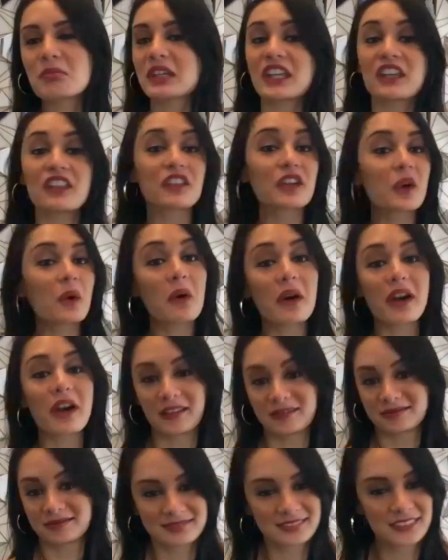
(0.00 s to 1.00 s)
Either or.
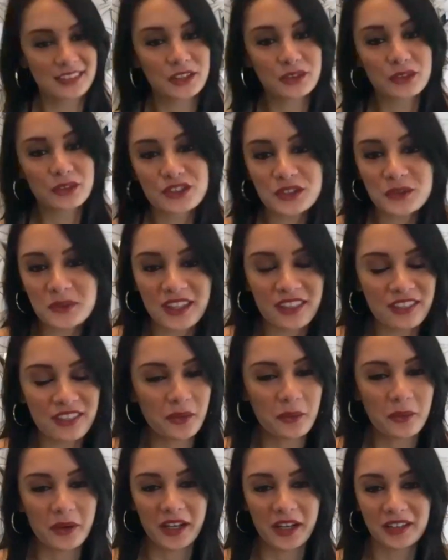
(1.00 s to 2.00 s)
You can do either
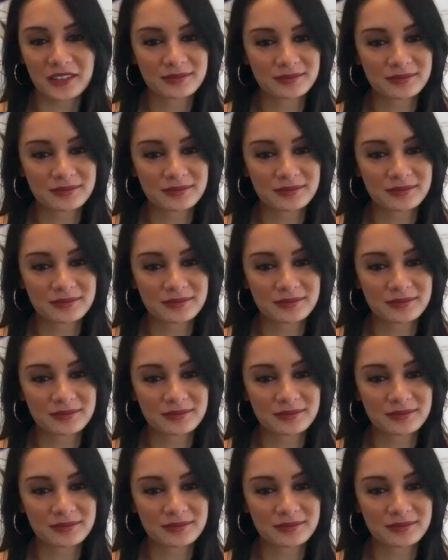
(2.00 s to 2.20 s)
or.